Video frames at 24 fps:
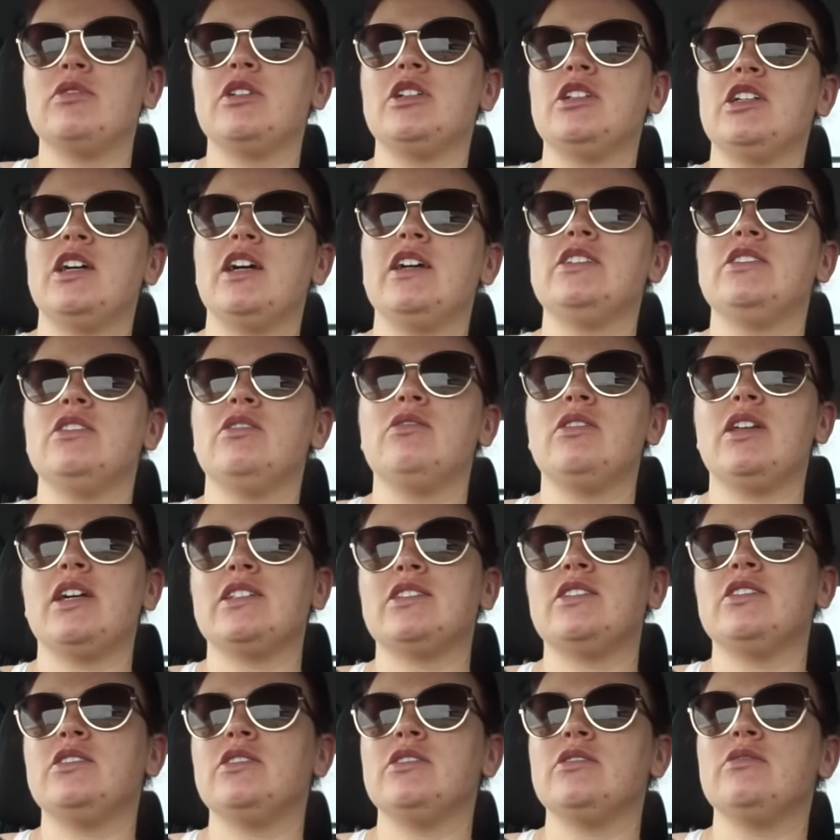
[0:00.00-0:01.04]
which I don't like
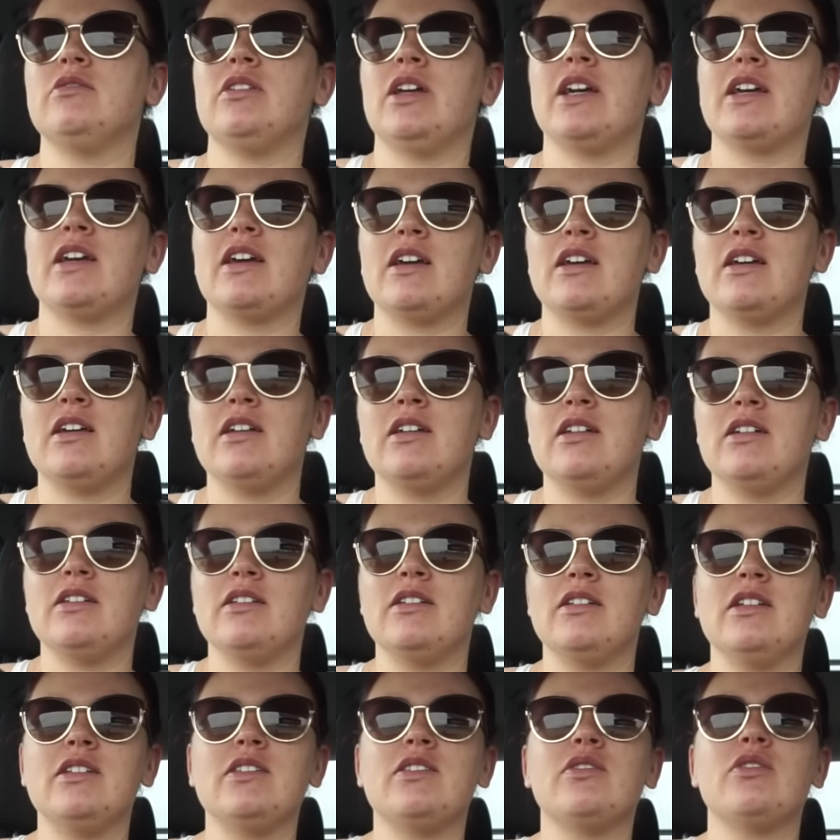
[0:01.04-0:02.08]
to do. Like,
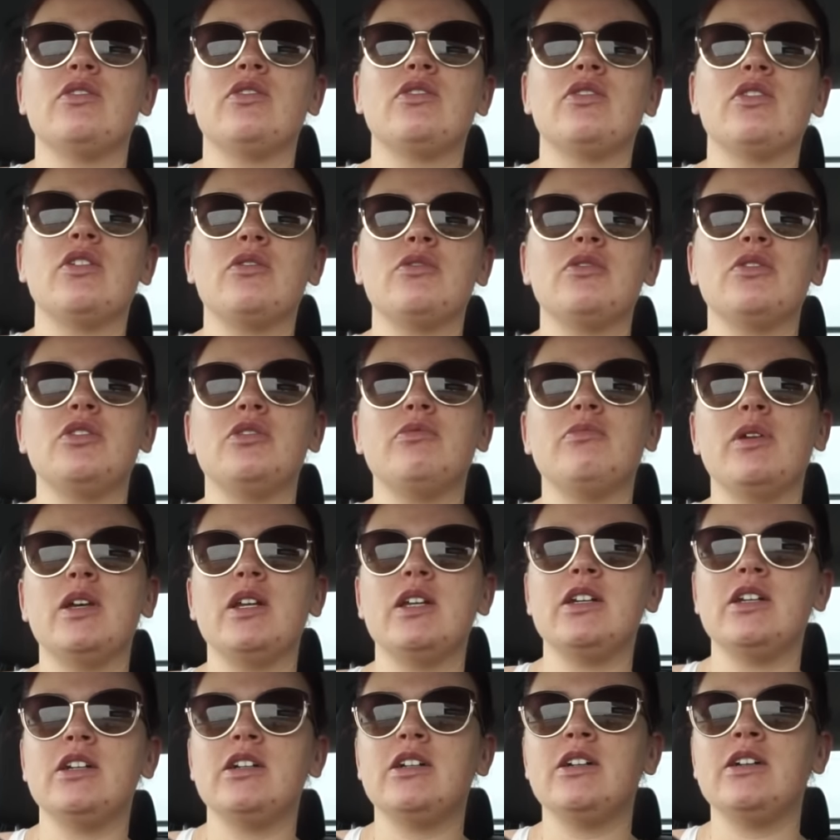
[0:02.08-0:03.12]
it's so humid
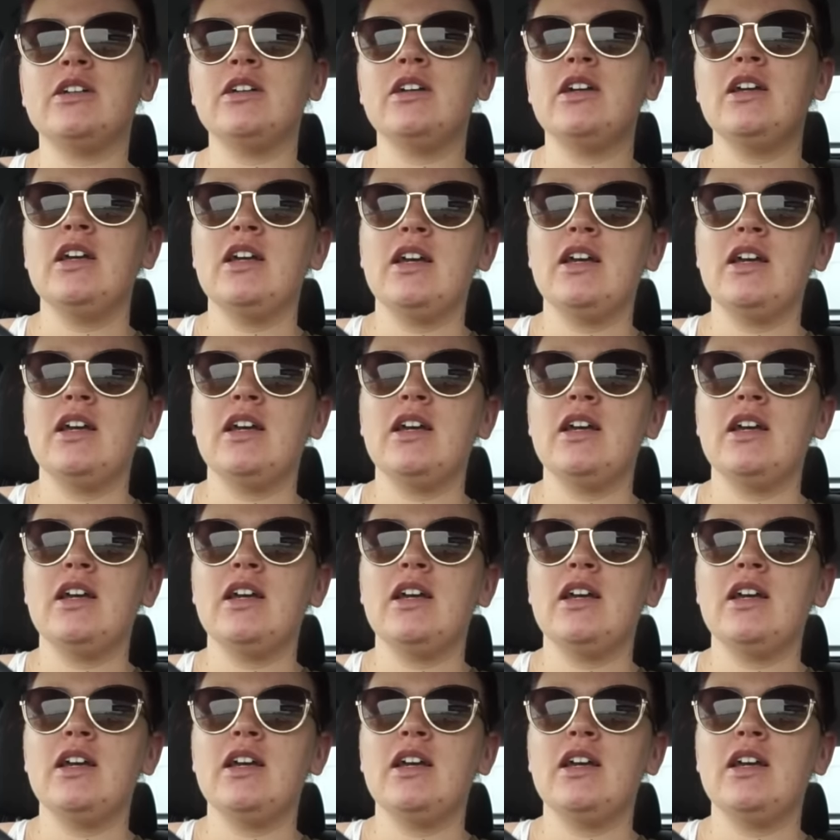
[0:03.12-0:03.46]
here,